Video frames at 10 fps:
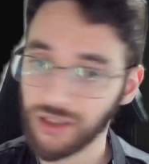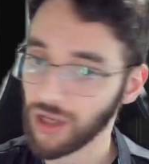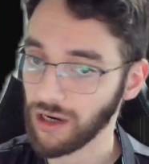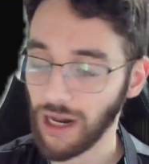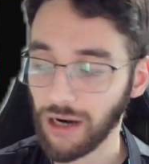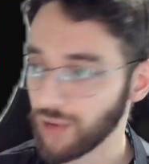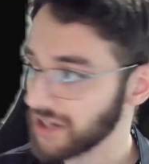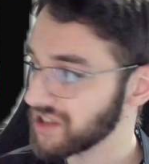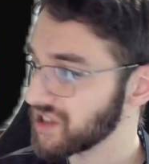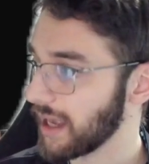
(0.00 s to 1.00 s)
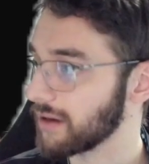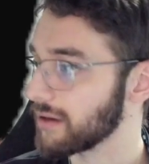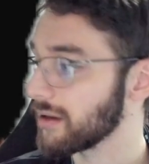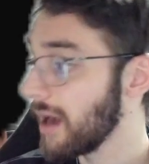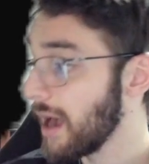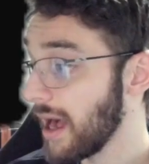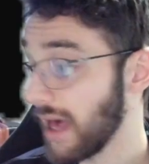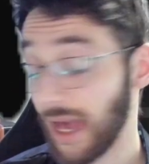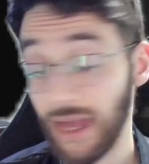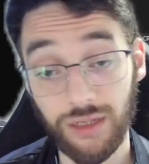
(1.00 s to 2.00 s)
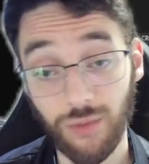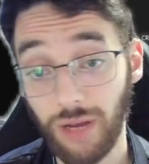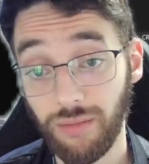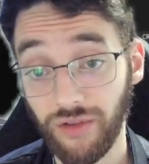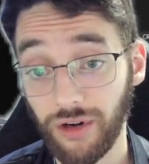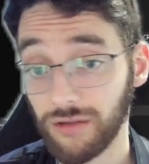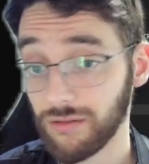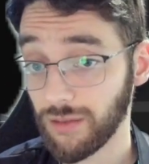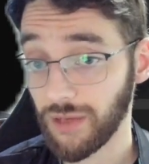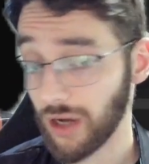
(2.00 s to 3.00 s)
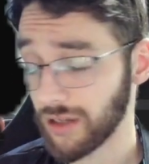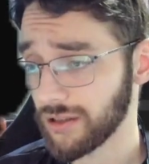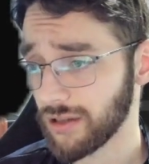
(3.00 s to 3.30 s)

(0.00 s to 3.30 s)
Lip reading: on an enterprise scale, and it's what I prefer, to be honest.